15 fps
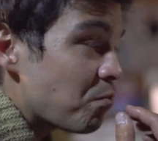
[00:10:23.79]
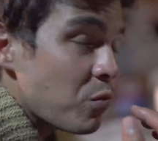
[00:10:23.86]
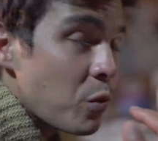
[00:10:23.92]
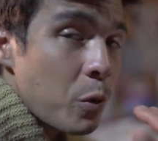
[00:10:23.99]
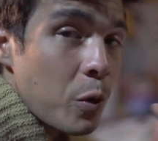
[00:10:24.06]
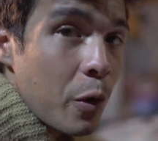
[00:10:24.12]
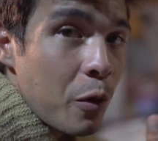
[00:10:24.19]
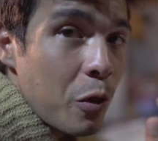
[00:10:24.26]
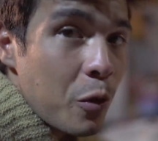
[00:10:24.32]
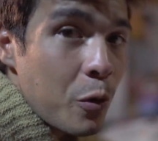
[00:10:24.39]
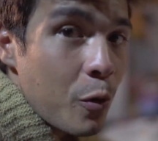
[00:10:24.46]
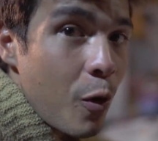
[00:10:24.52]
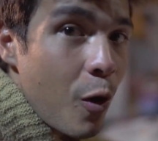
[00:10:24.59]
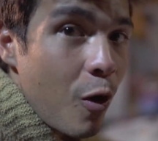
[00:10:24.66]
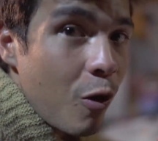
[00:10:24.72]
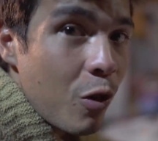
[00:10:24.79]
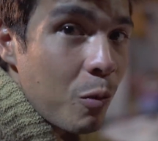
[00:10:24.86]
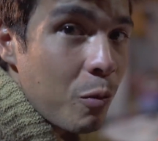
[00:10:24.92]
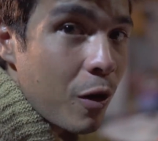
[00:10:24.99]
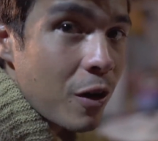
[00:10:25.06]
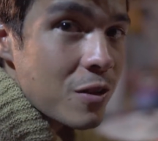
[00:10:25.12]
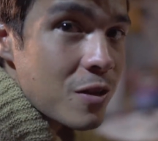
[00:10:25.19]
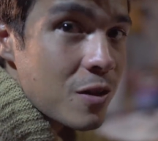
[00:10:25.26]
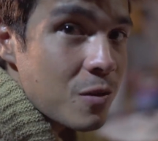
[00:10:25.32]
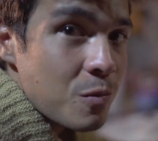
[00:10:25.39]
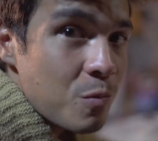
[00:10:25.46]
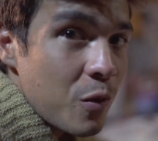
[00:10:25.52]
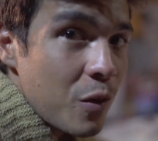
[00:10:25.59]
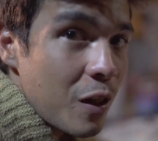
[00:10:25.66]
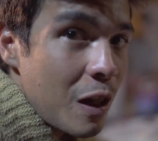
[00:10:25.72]
We're going through all the parts of
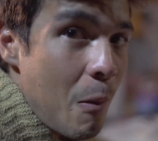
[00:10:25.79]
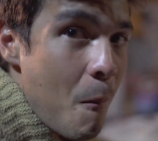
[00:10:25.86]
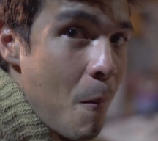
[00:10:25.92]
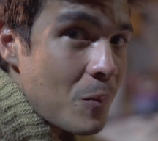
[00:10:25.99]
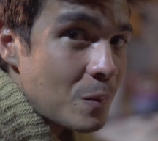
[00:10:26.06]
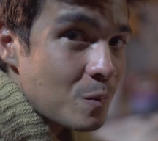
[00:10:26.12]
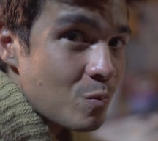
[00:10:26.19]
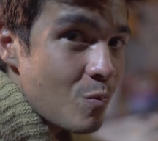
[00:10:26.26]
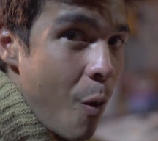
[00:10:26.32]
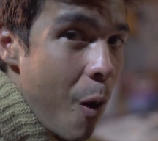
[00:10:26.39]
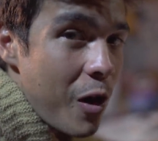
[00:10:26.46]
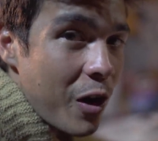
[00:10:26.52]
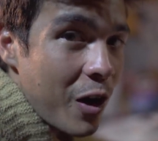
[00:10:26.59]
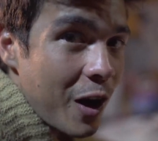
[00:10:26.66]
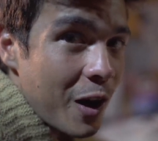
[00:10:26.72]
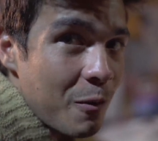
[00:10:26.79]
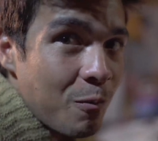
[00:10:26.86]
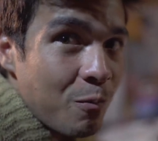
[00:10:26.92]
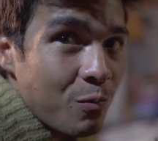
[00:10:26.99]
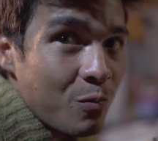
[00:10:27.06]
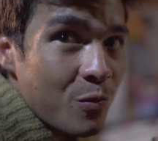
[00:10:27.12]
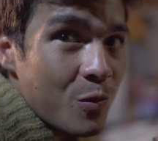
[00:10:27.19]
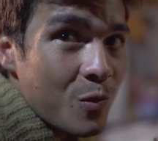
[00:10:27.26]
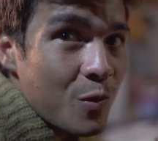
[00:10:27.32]
the lamb. And I am